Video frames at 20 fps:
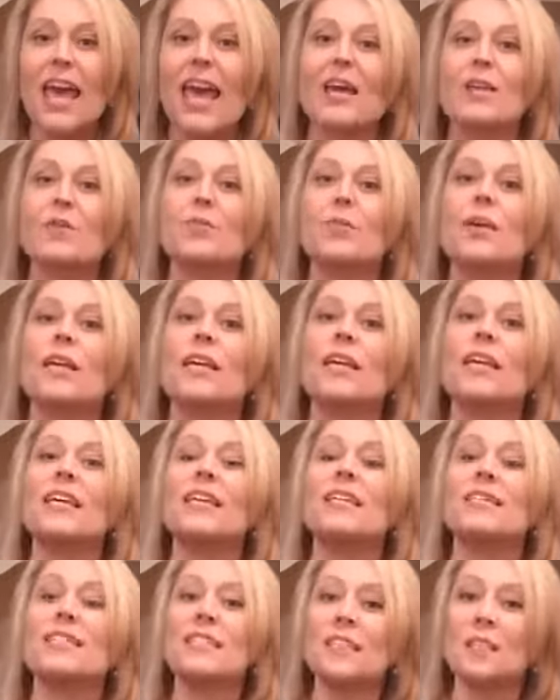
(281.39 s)
and
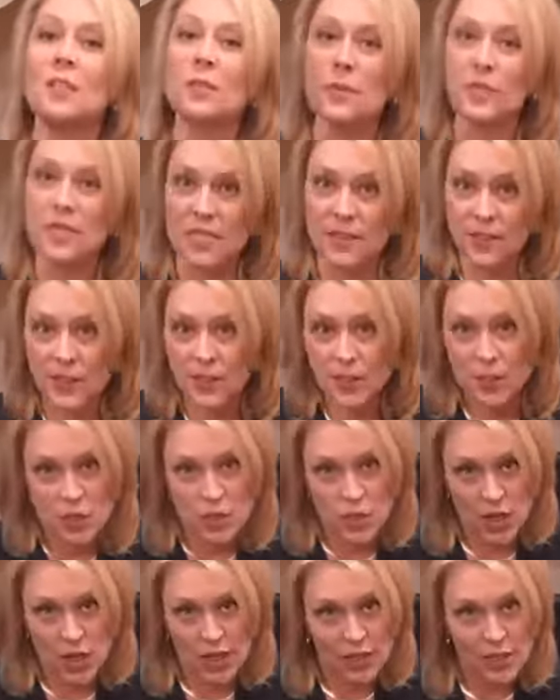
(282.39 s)
we deal with
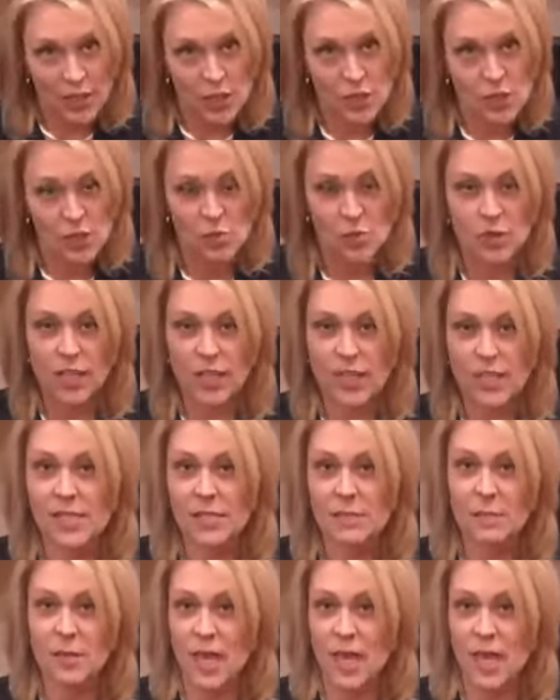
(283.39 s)
difficult challenges or things,